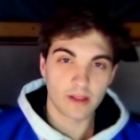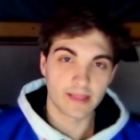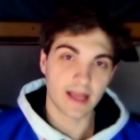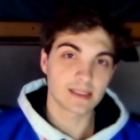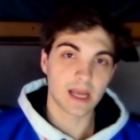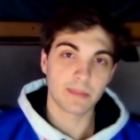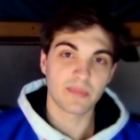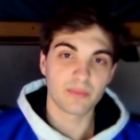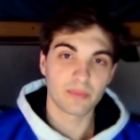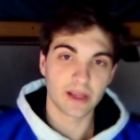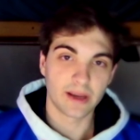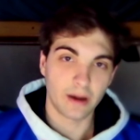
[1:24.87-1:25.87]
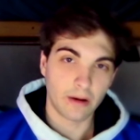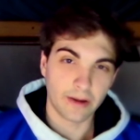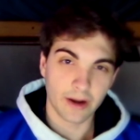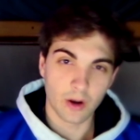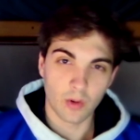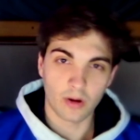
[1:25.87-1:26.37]
in that type of play
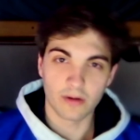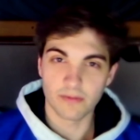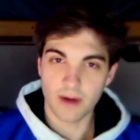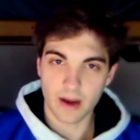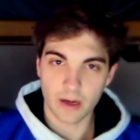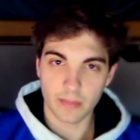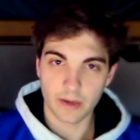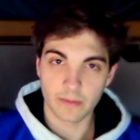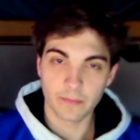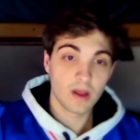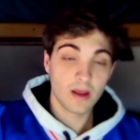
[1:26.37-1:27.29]
area or environment.